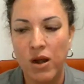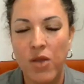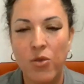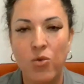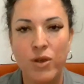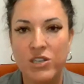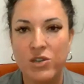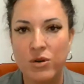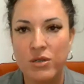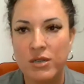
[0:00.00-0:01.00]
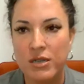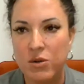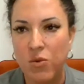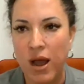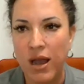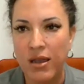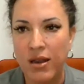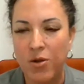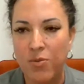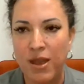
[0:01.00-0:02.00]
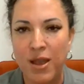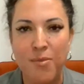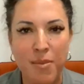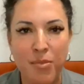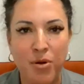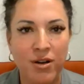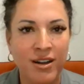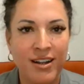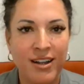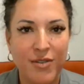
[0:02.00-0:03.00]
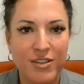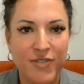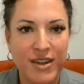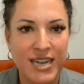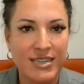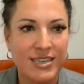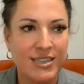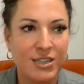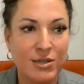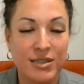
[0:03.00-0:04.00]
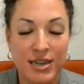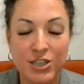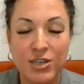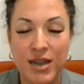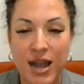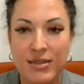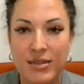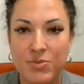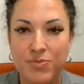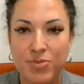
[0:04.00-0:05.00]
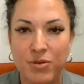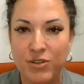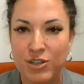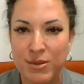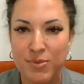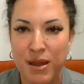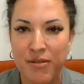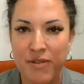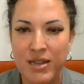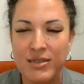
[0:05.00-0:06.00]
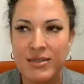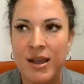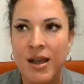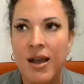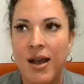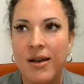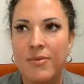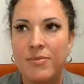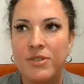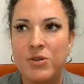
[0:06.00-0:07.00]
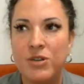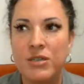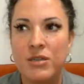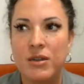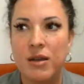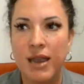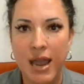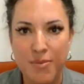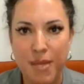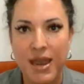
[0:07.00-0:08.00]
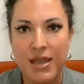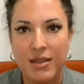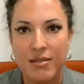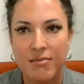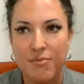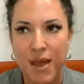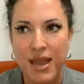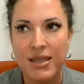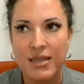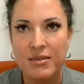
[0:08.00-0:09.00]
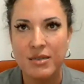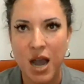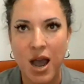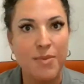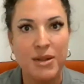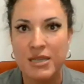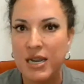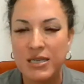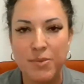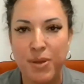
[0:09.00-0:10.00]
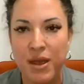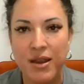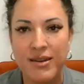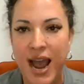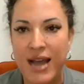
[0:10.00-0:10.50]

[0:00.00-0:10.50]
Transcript: another resource as to why, being a member of this fantastic association has its privileges and benefits. So just, again, make the time. It's a big